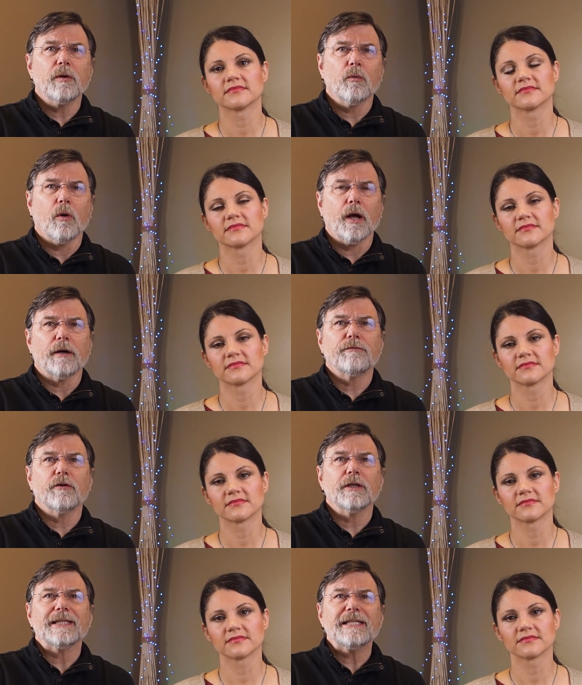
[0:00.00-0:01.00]
Speaker 1: and water
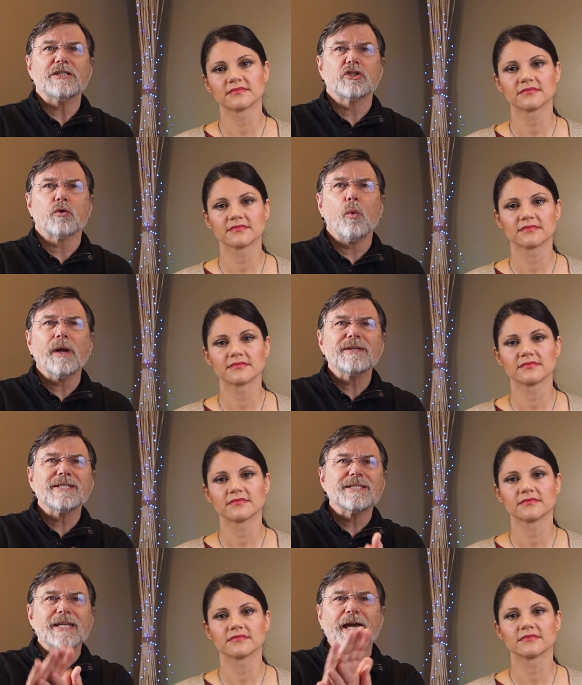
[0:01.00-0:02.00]
for at least
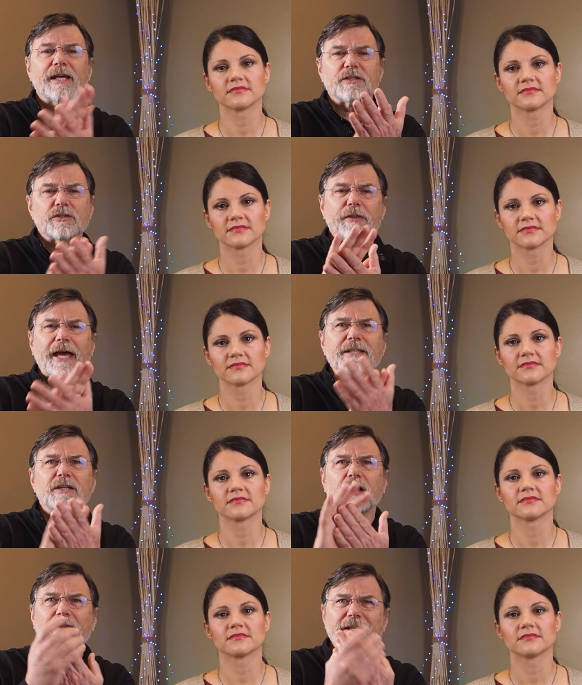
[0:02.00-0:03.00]
20 seconds. So that's
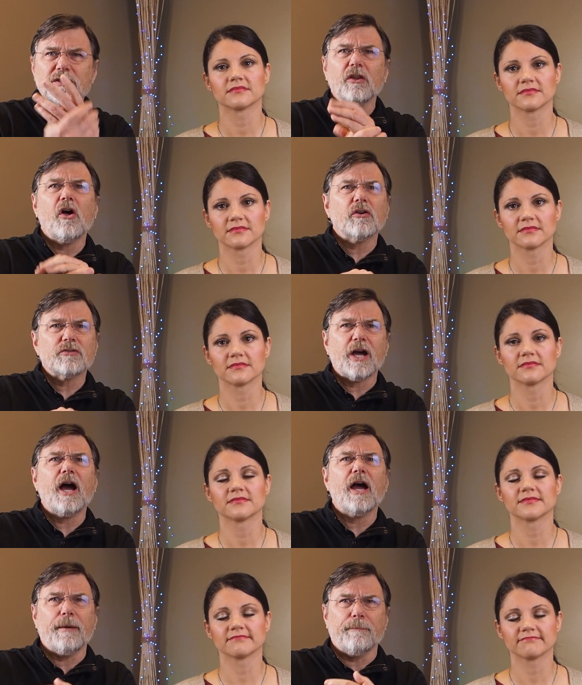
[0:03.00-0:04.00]
a long
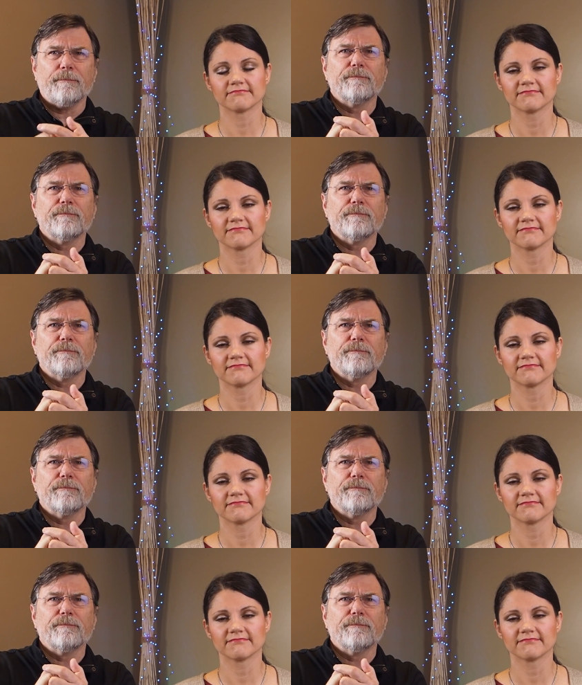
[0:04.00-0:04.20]
time.